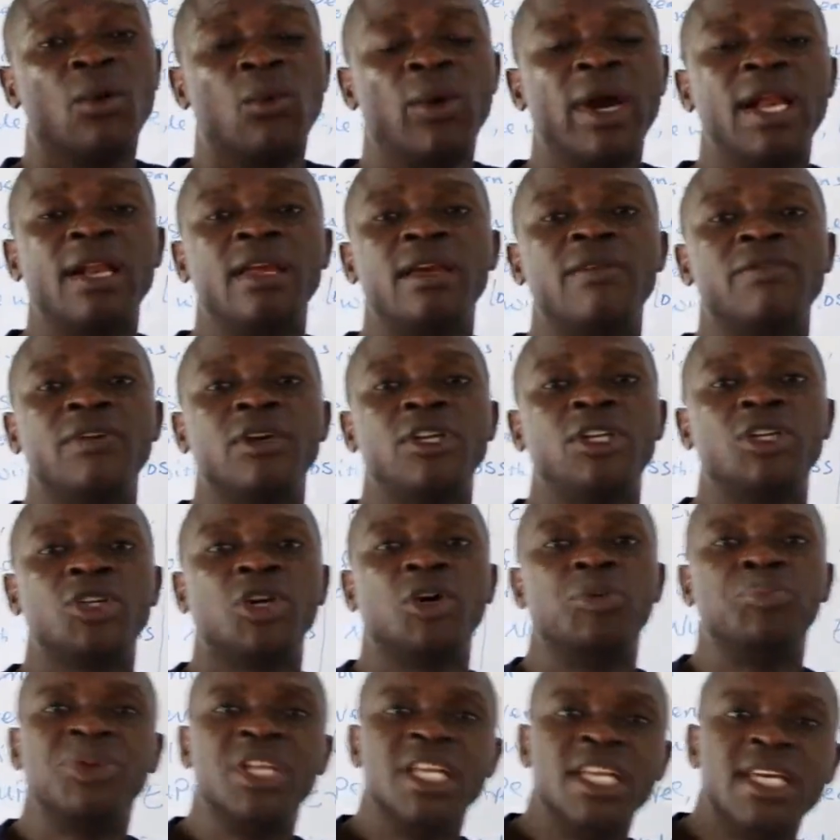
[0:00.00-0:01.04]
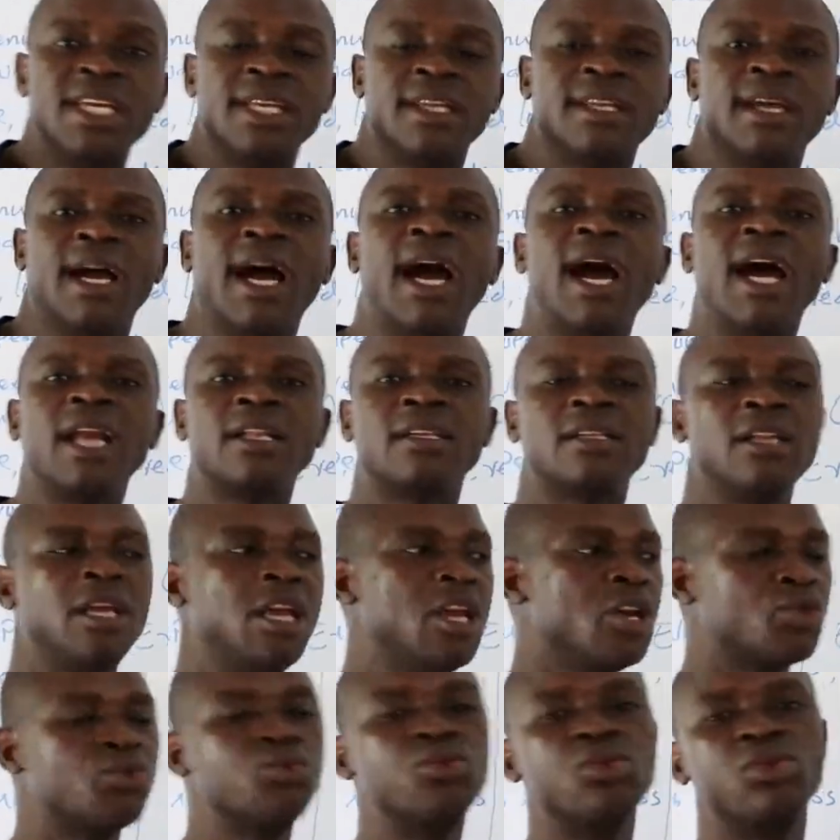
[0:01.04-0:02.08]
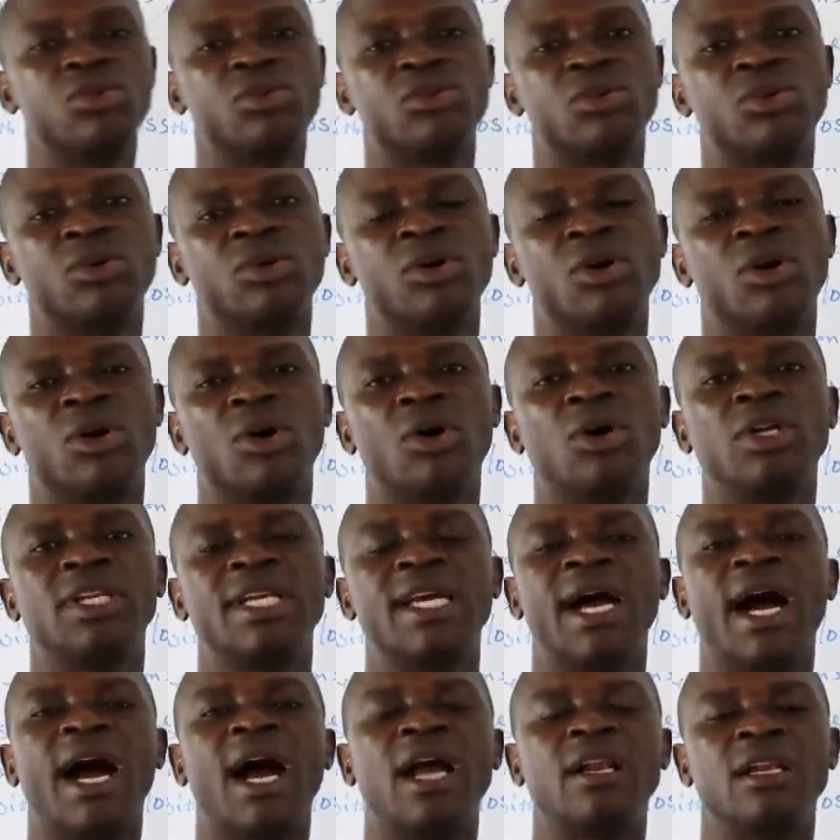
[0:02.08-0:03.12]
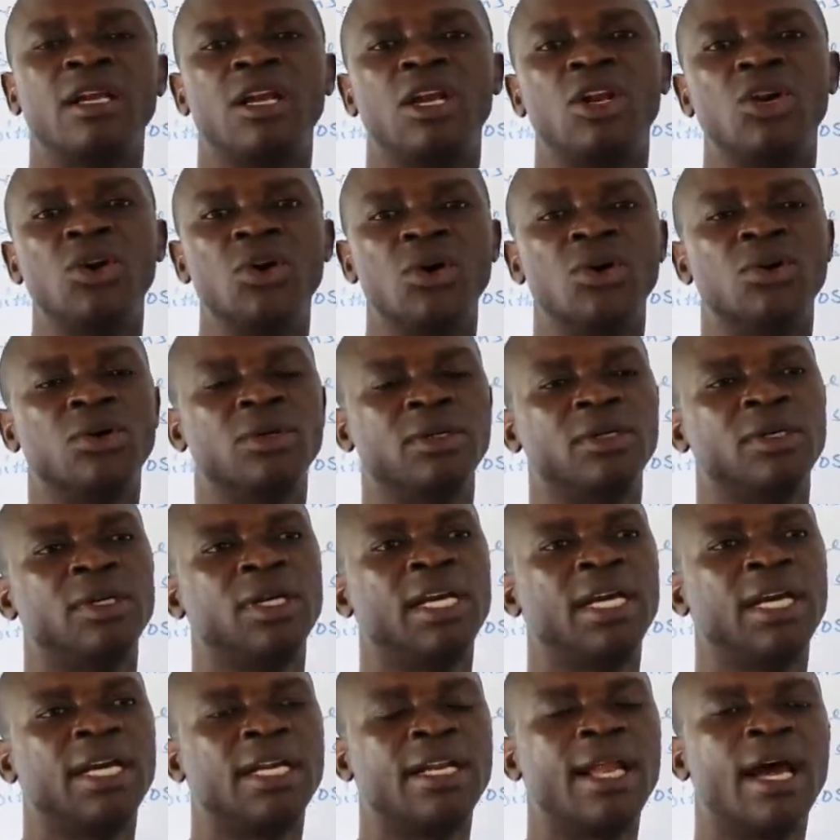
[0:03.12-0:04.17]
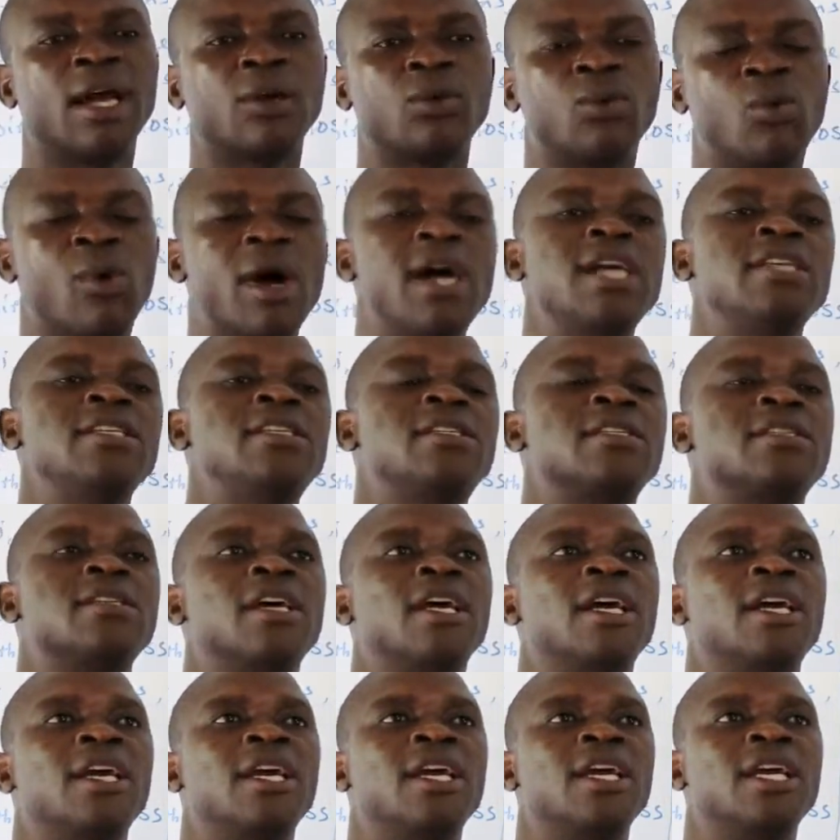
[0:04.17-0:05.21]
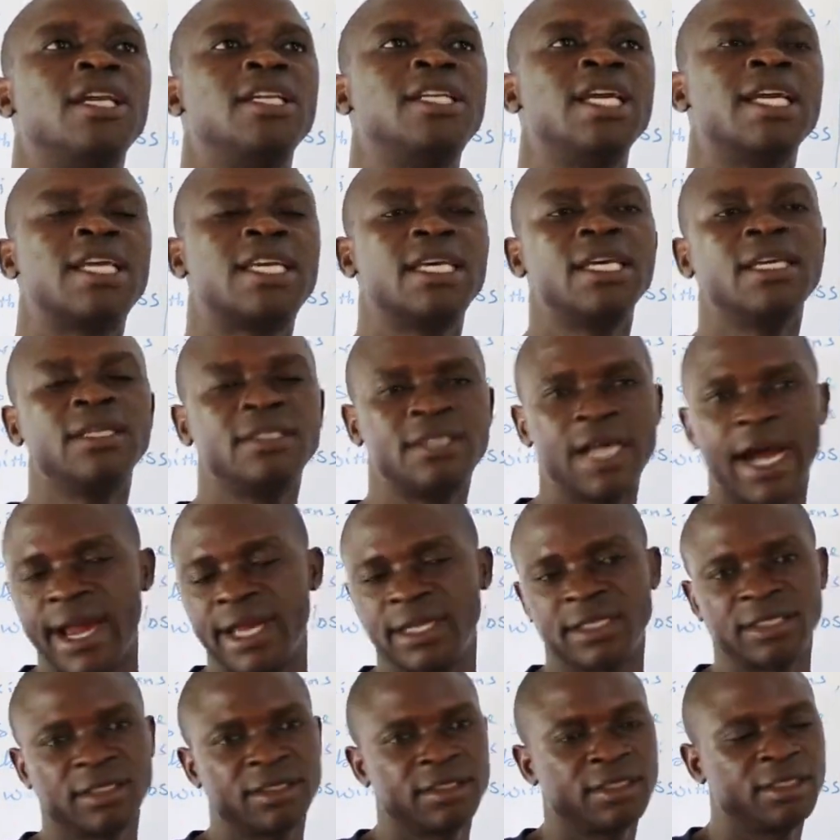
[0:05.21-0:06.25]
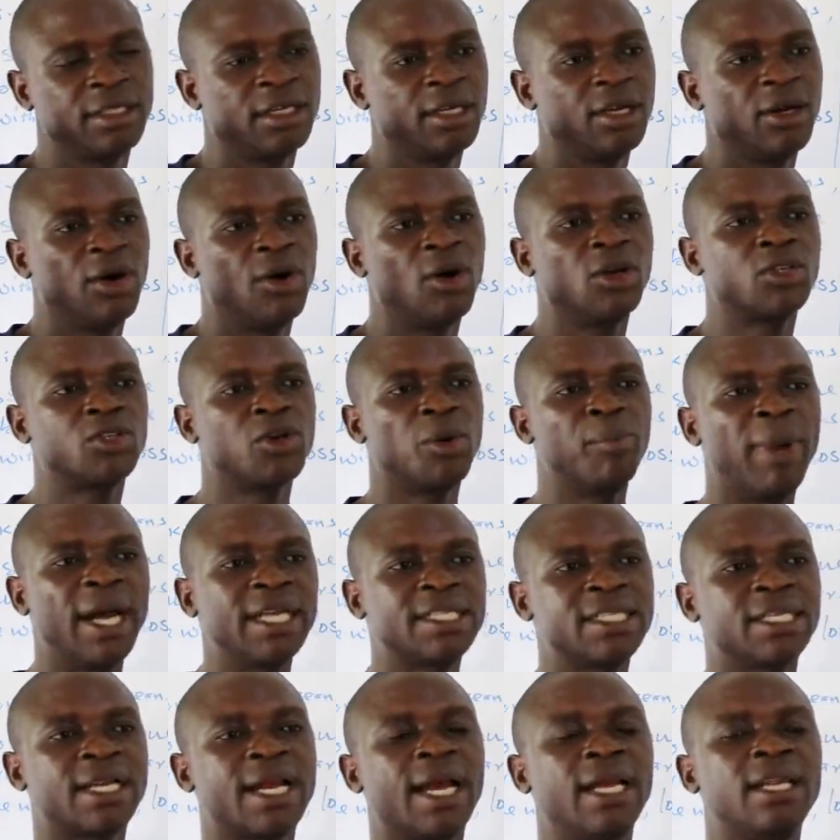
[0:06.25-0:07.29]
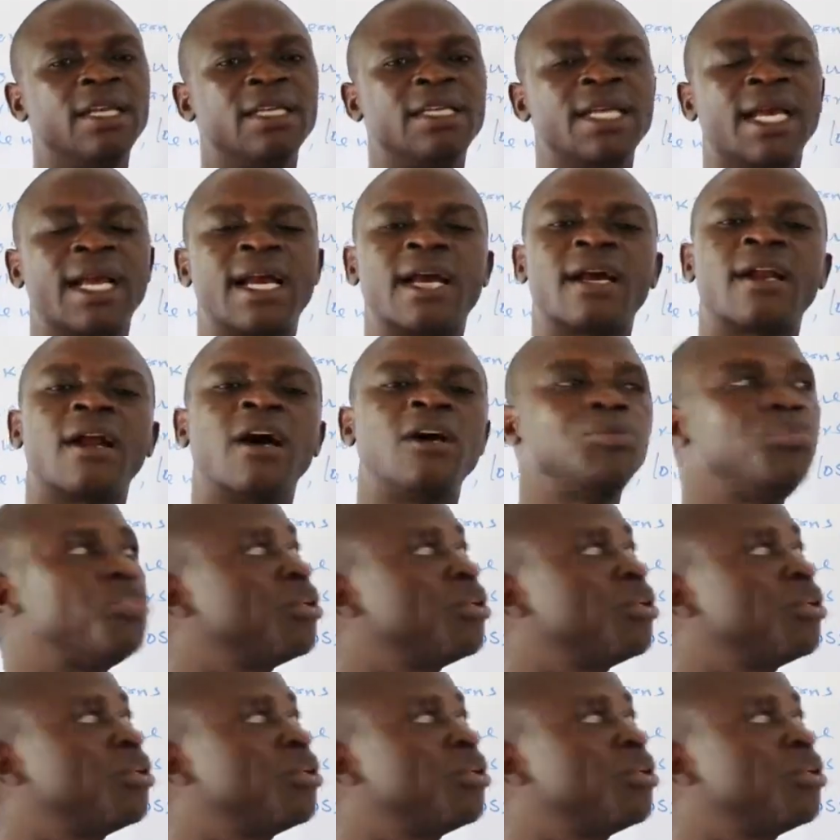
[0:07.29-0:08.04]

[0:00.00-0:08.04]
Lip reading: Well, even though Benin had a rule, or they had a law, that once the king died, automatically the crown